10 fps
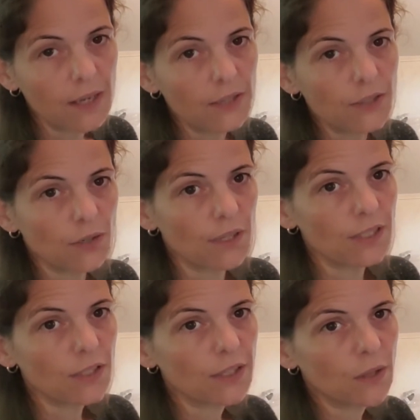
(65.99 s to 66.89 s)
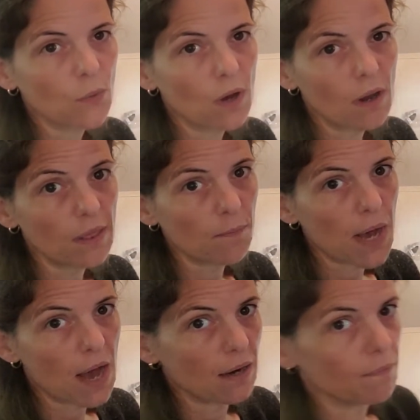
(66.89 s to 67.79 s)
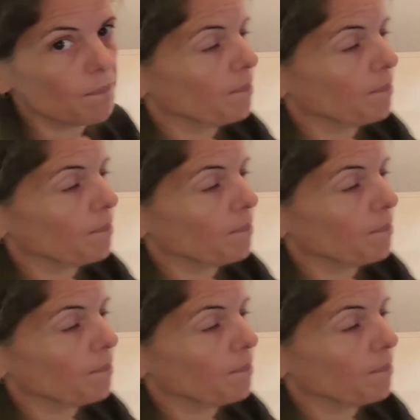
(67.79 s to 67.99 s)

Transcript: So let's look at the one on the bottom.